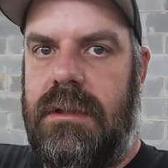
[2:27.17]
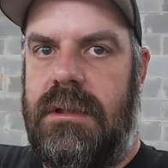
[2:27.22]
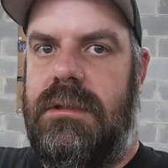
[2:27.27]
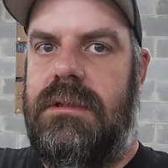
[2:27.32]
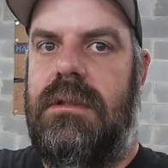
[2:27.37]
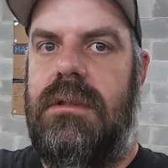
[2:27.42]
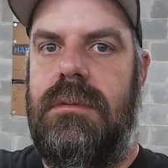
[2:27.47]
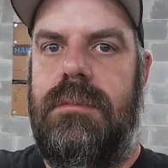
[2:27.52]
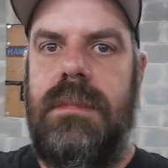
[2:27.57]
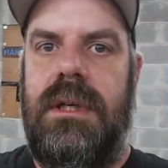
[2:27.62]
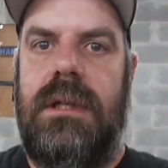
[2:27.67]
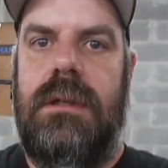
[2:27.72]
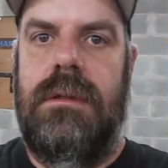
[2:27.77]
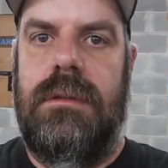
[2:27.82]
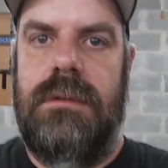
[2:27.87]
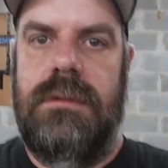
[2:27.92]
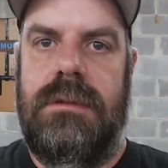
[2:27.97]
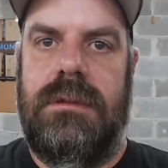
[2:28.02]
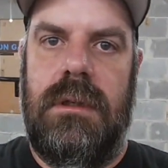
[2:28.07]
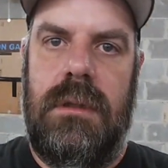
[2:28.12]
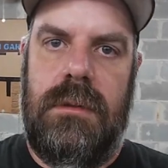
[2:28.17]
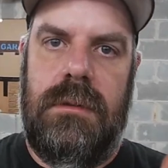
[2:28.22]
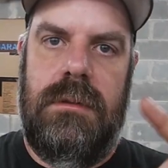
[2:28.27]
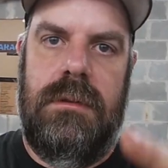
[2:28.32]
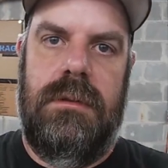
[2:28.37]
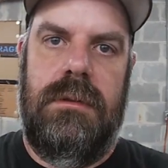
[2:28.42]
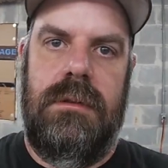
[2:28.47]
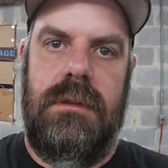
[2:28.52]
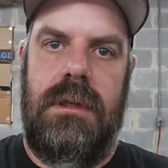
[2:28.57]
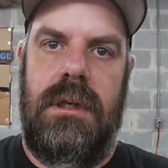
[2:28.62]
this old metal. So
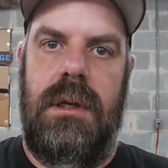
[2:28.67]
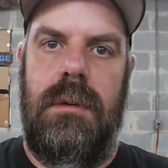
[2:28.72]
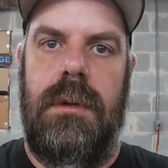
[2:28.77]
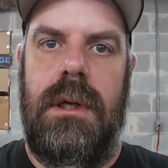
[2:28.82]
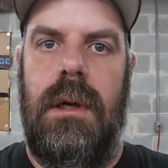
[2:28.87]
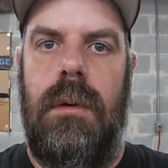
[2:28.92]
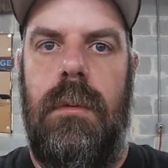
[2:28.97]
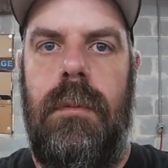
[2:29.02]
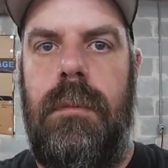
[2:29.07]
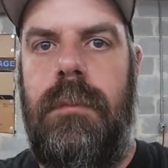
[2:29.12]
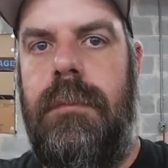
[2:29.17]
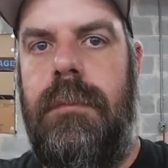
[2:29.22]
here we go.